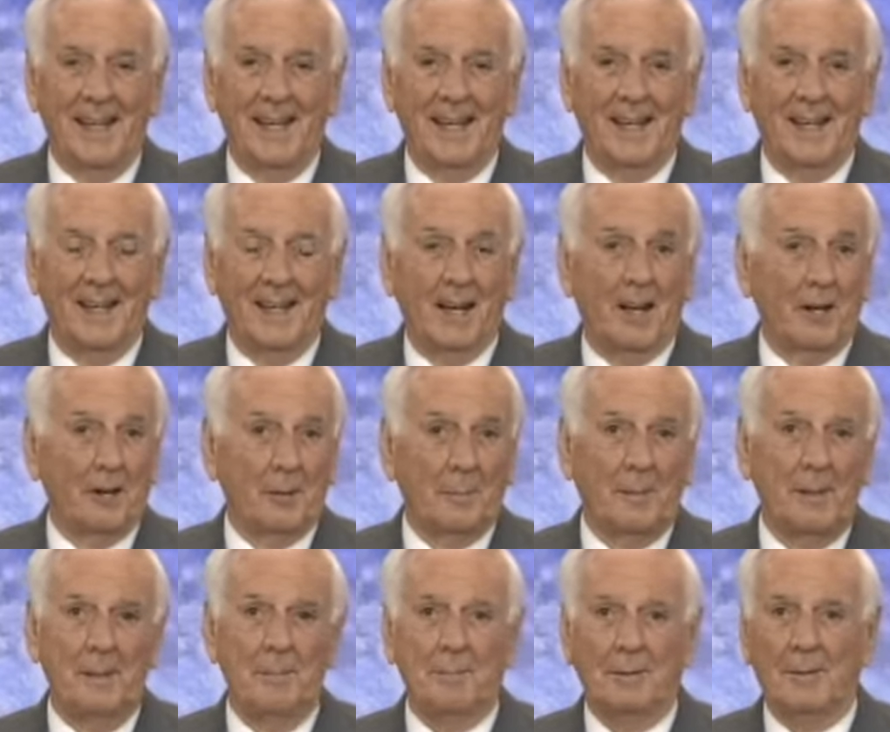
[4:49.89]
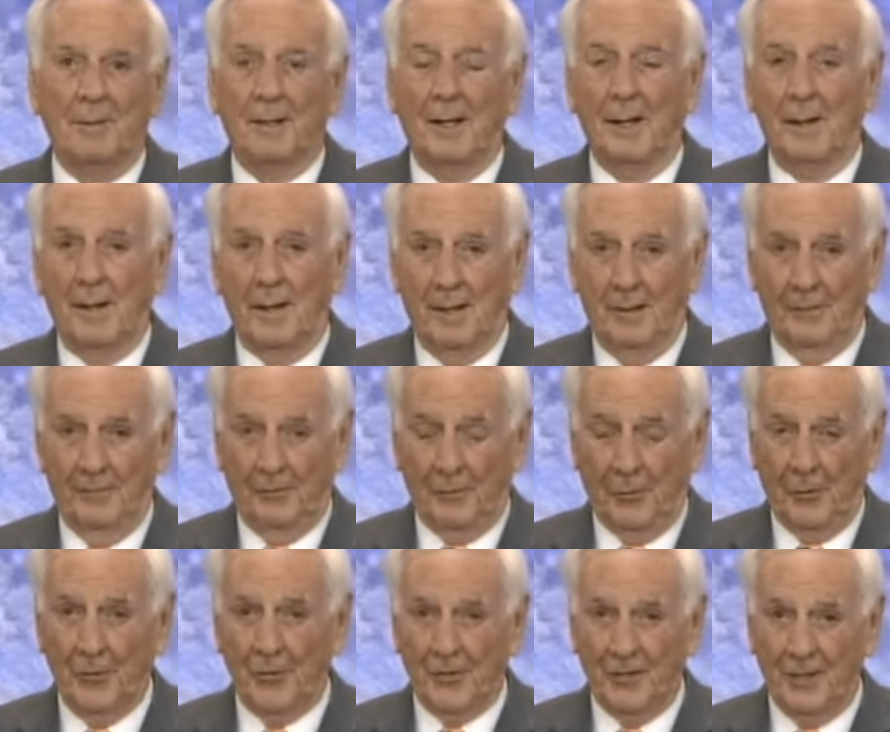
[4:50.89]
And a lot of people, uh,
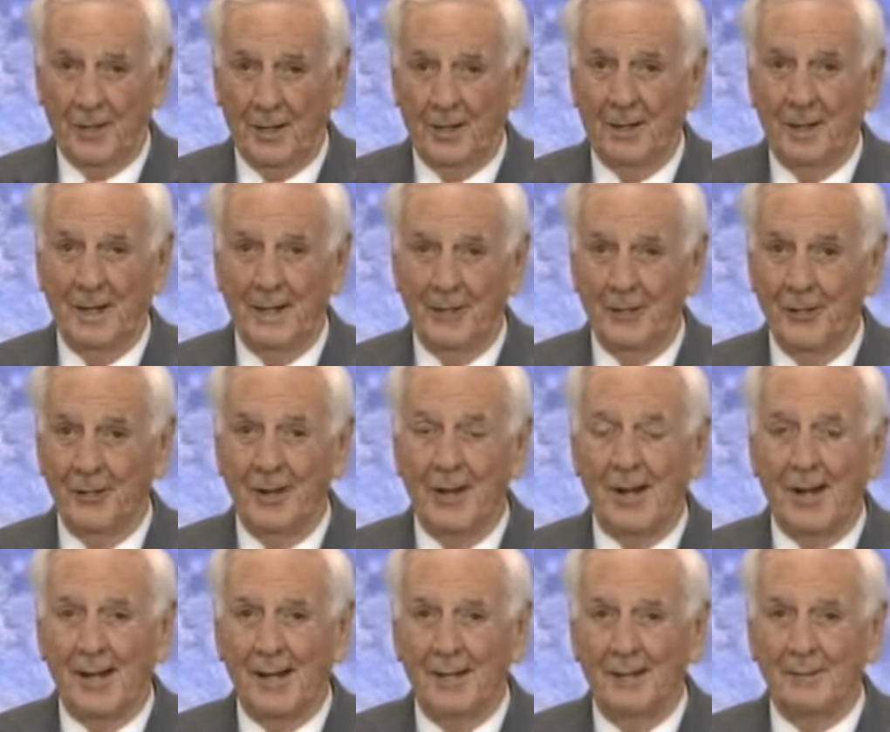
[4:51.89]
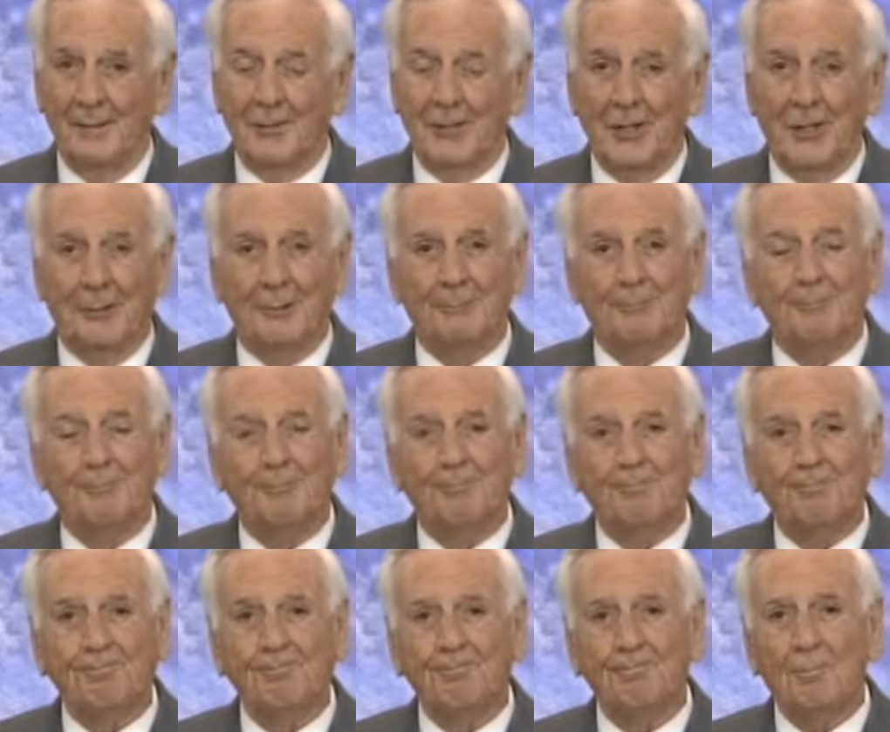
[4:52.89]
unfortunately, do not. So
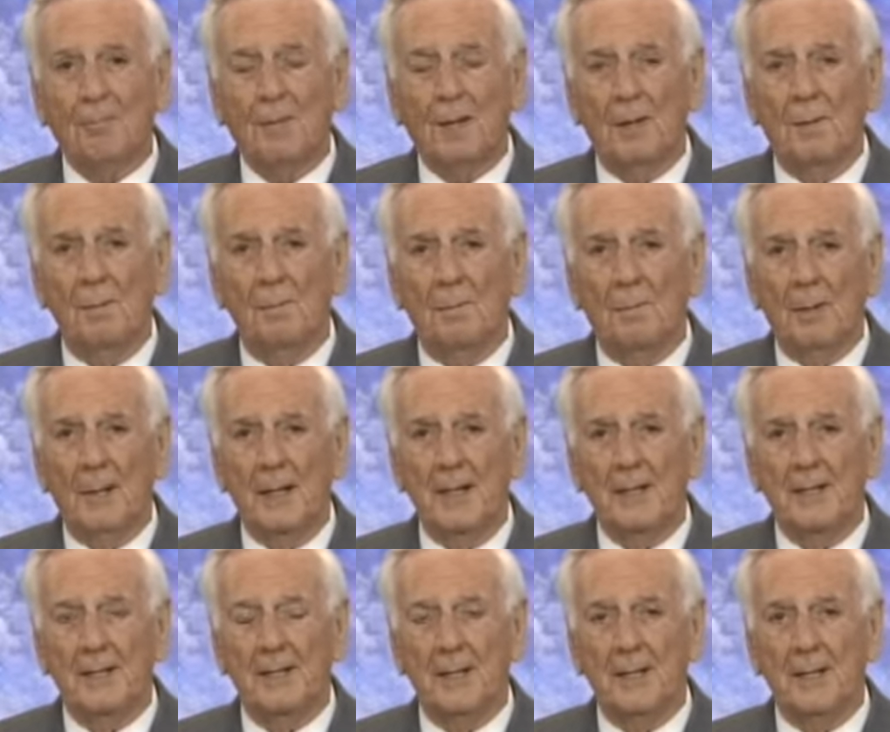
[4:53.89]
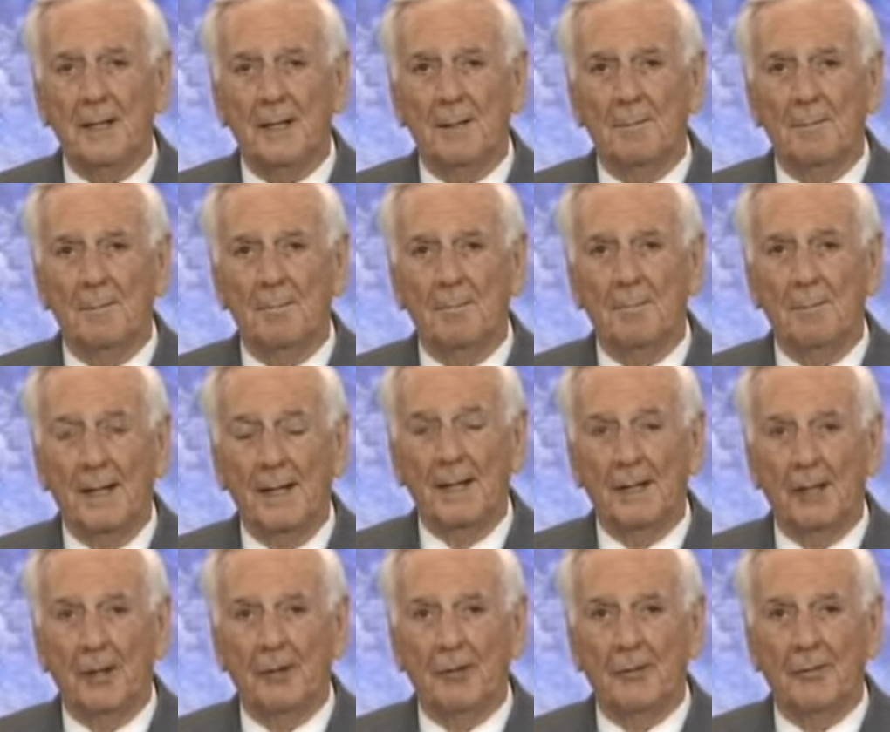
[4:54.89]
please uh,
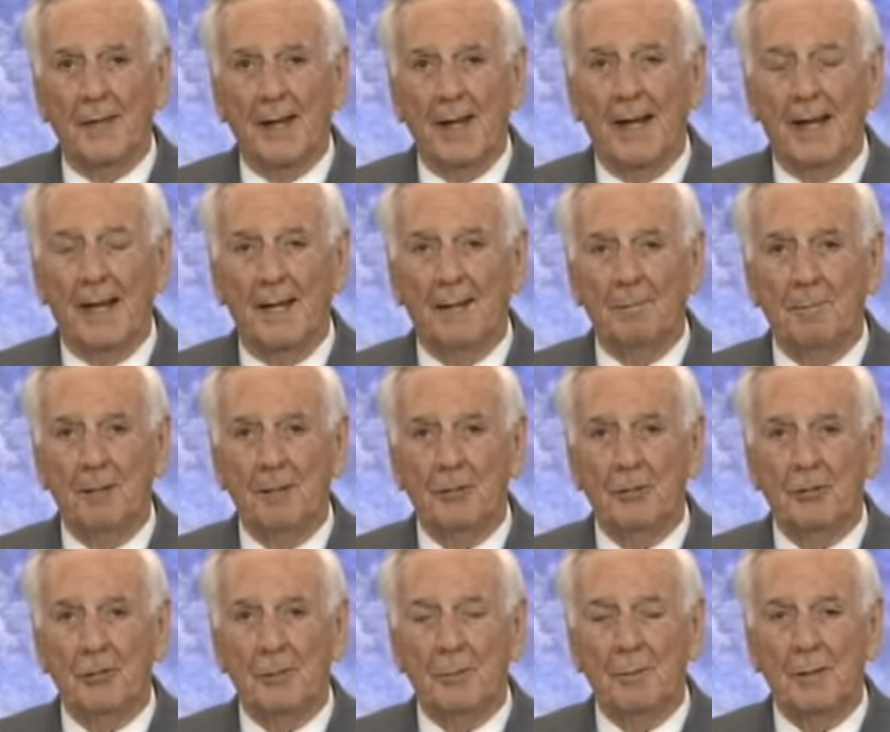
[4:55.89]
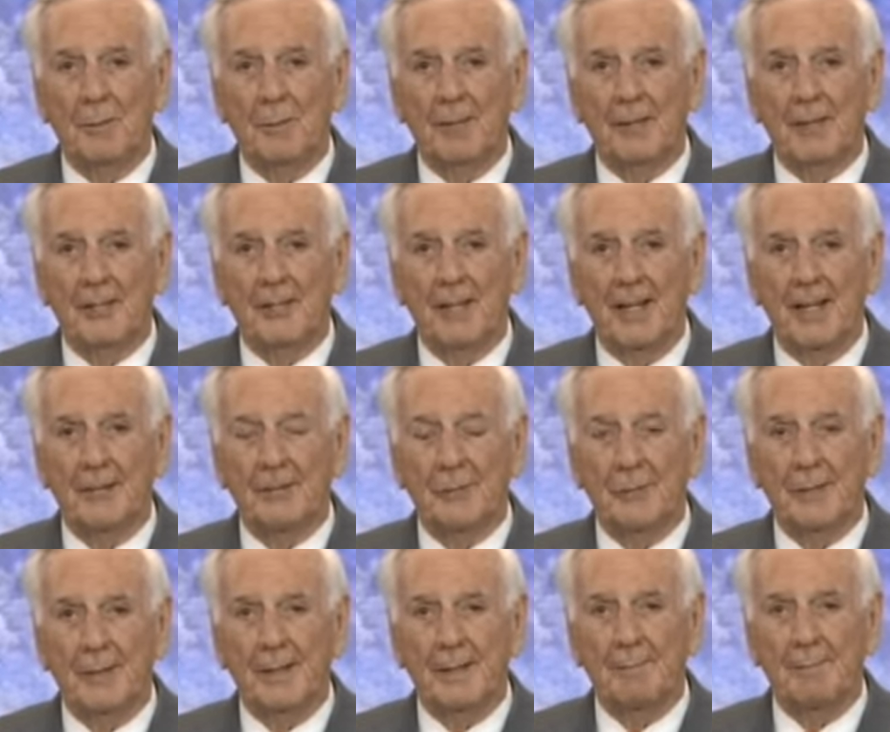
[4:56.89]
make note of that and be sure and be with us
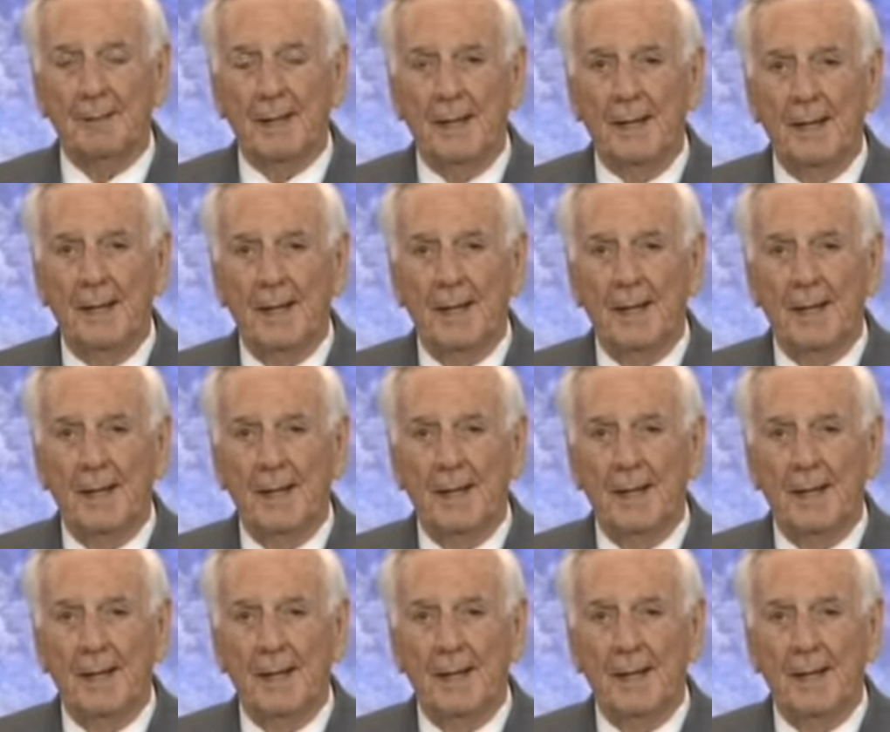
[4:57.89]
next week.